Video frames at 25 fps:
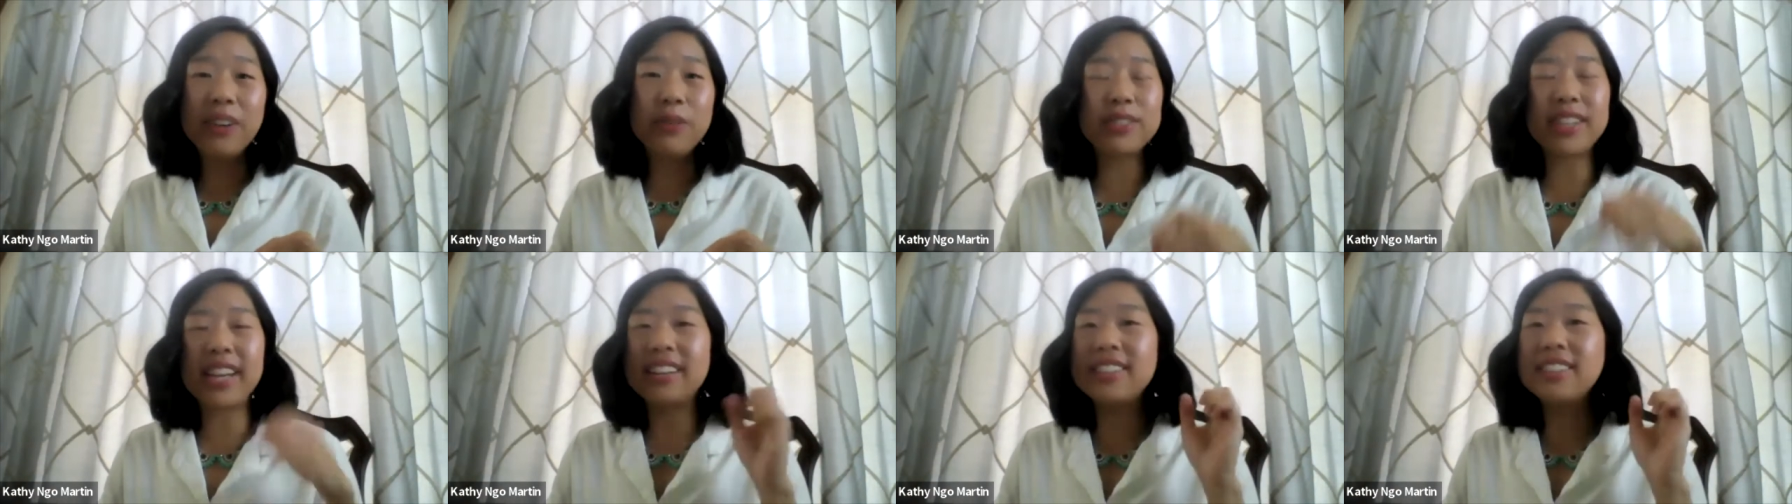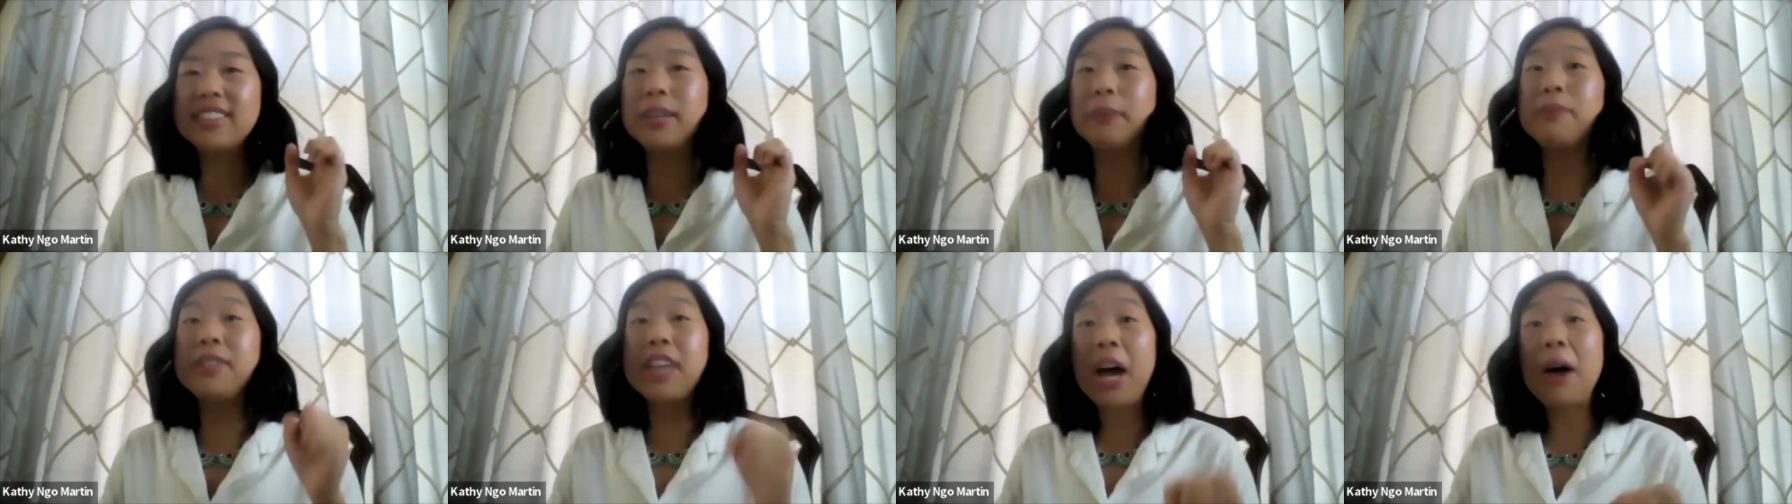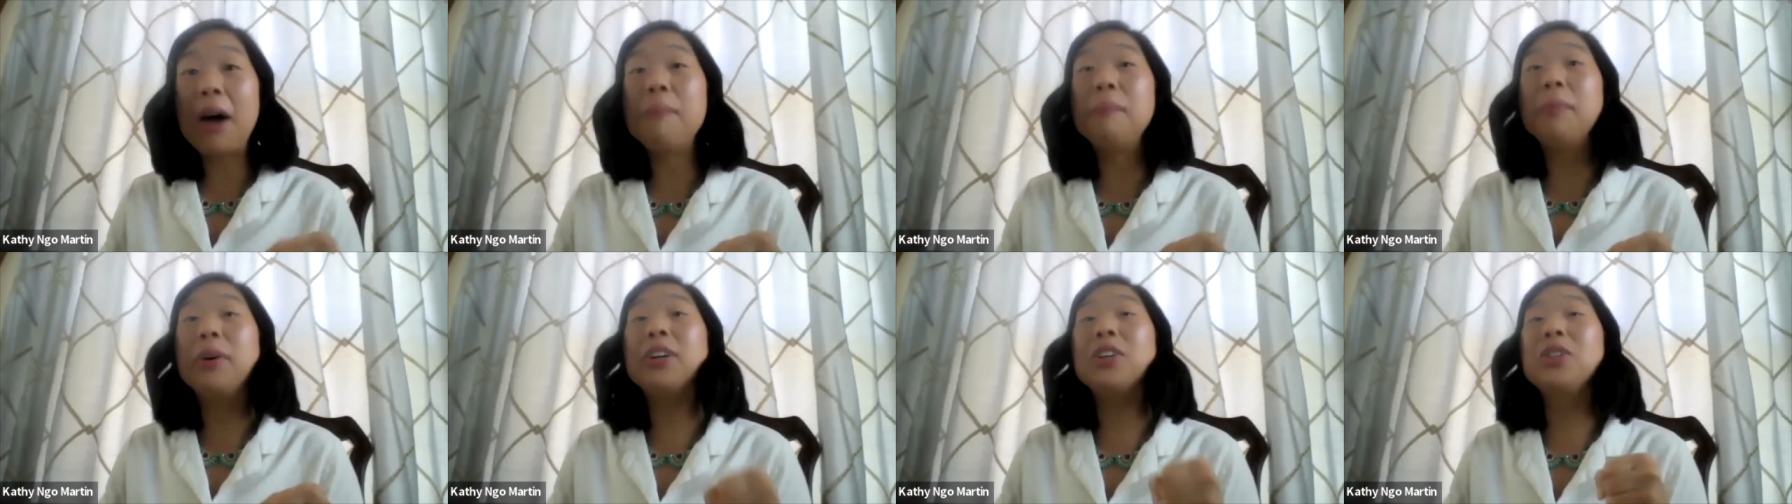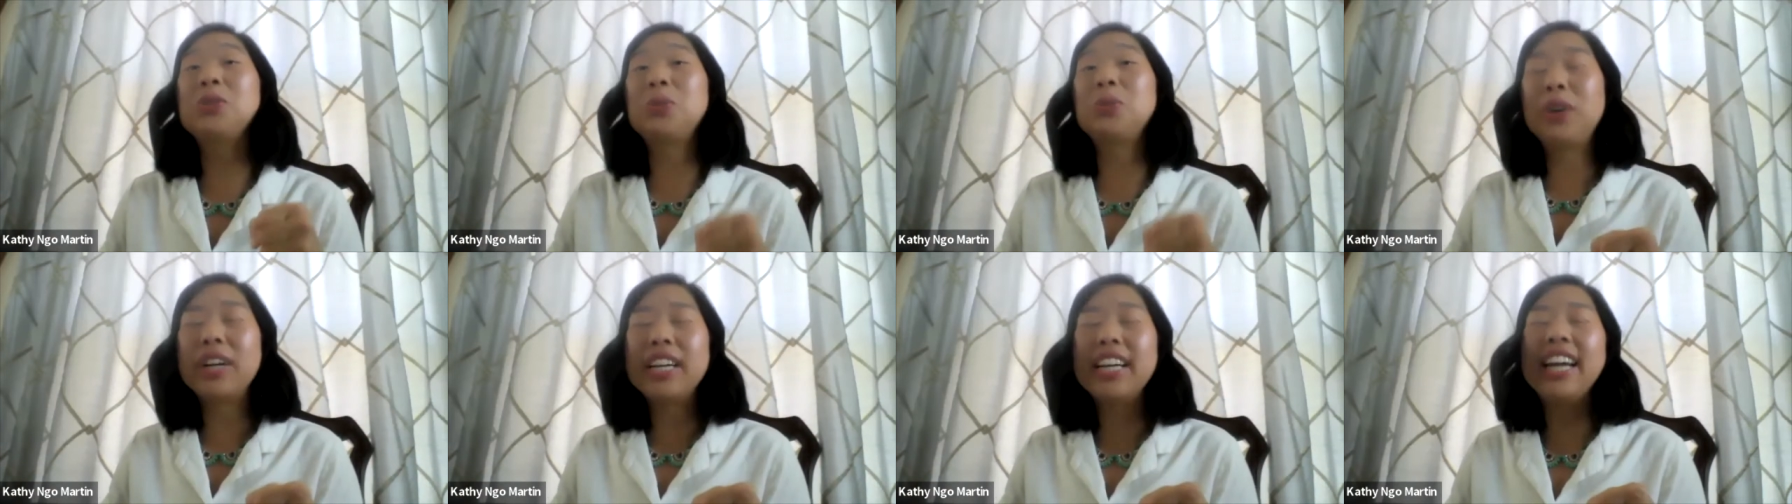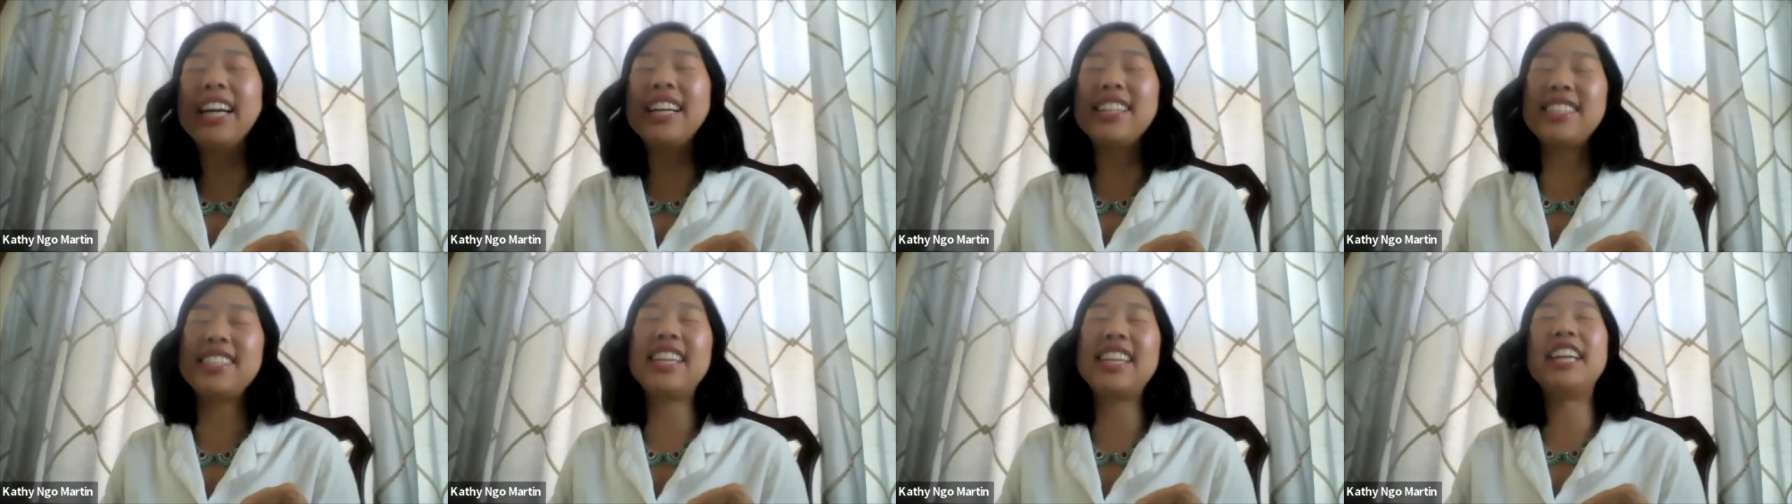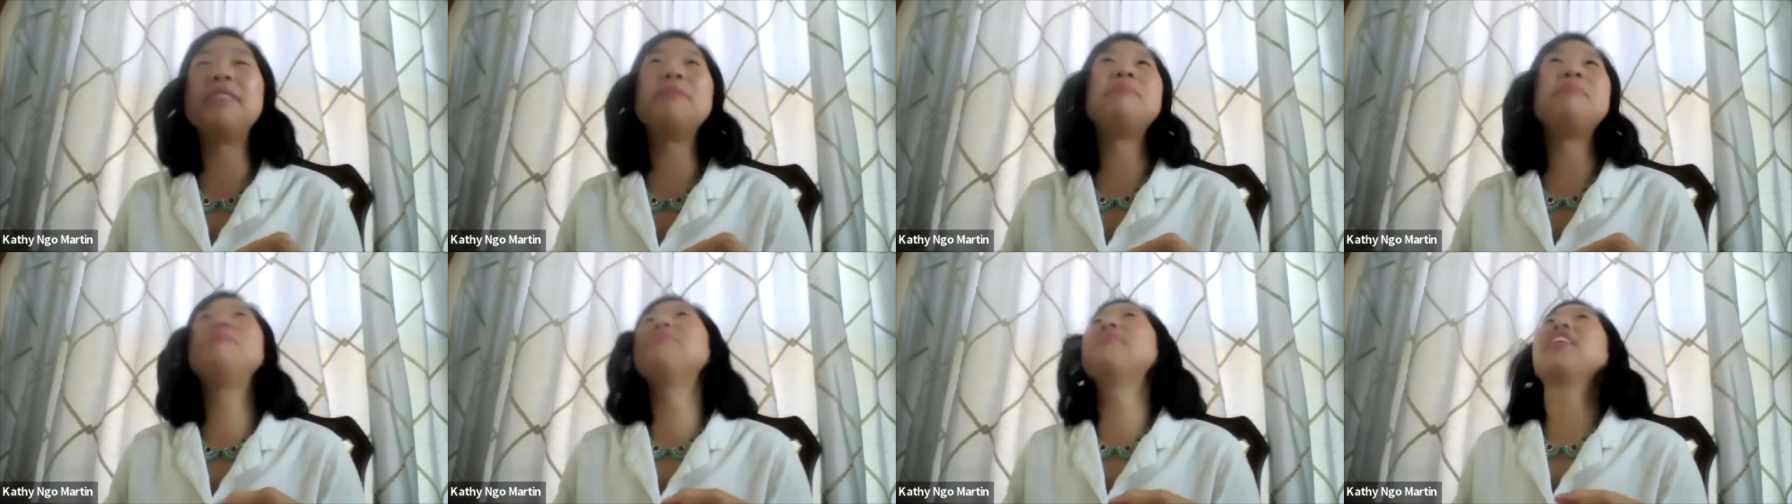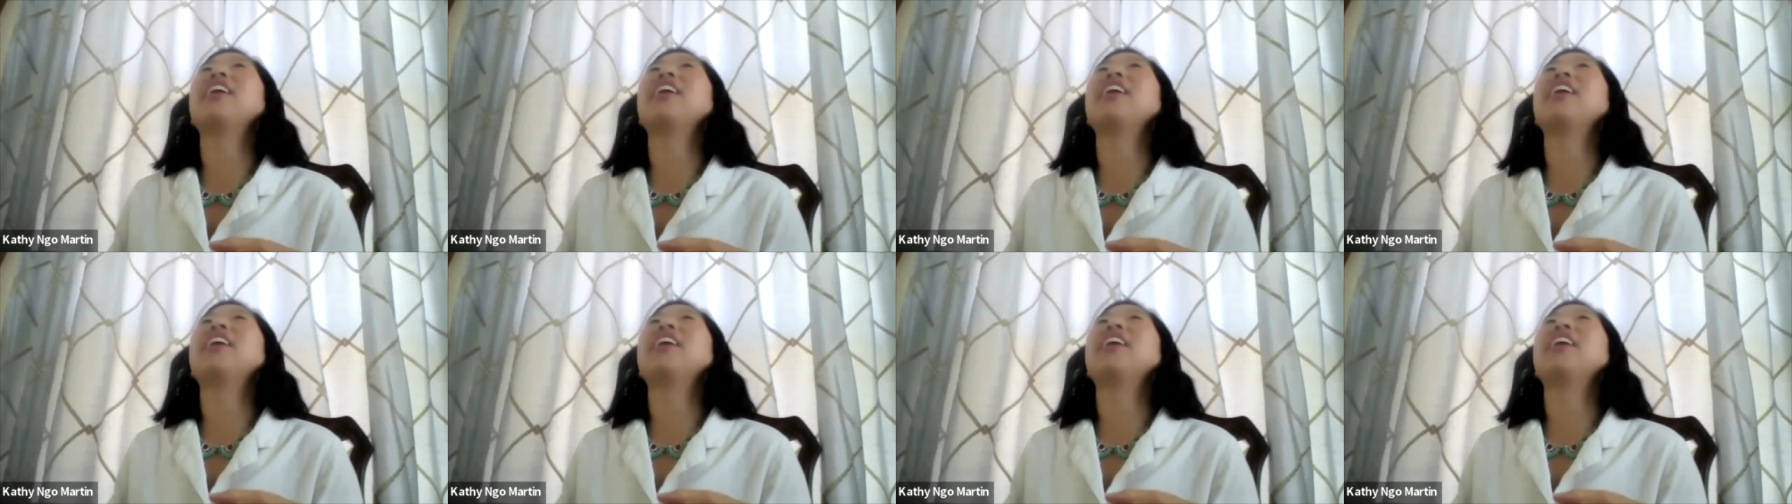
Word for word: It was like September 2018.